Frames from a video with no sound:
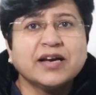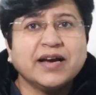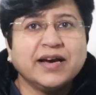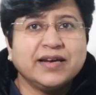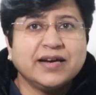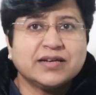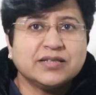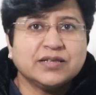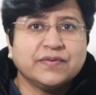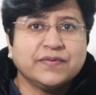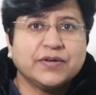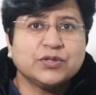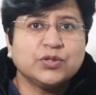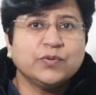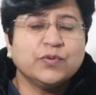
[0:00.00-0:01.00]
correct
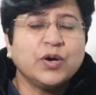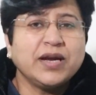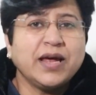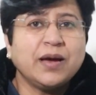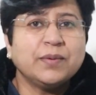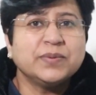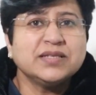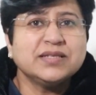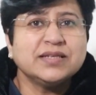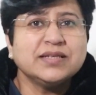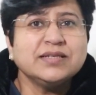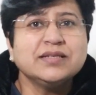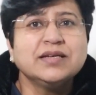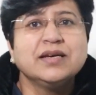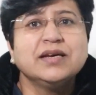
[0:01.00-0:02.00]
server. So what happens
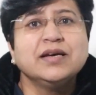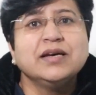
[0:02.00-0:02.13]
is